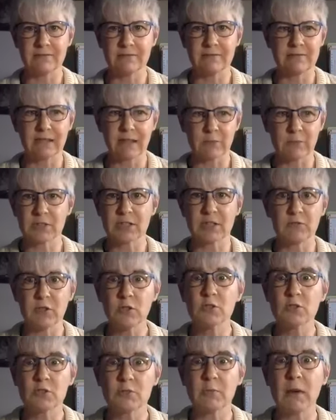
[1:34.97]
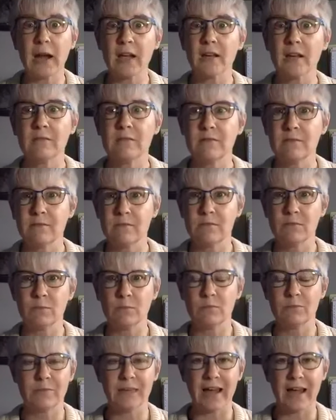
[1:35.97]
I was confused by
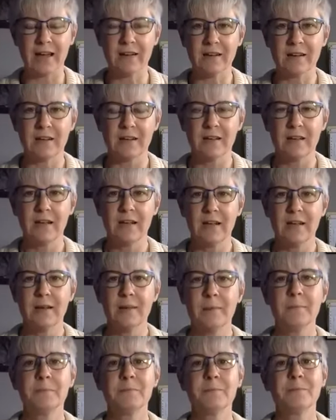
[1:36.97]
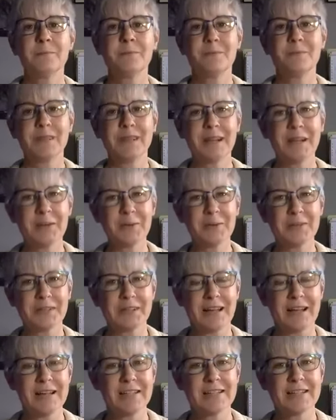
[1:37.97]
that. And then I
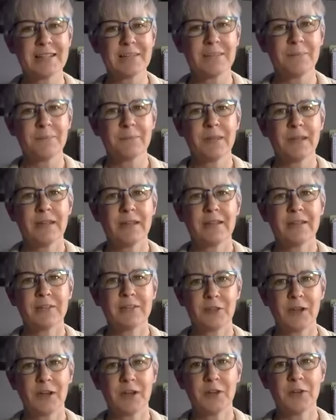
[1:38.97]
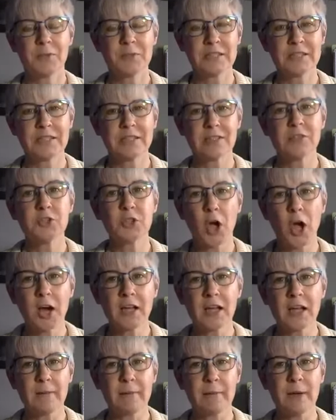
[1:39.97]
realized the trainer was still
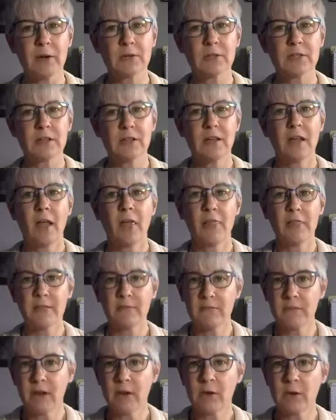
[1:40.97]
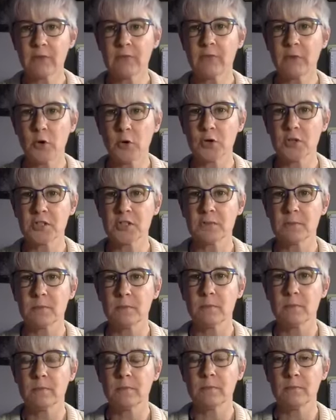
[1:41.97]
talking about the very first
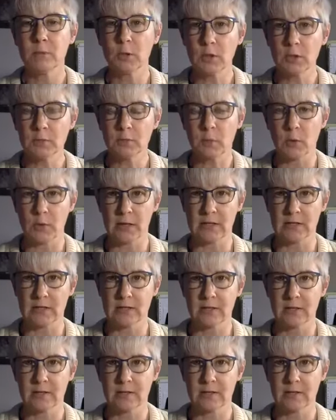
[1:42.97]
bullet point.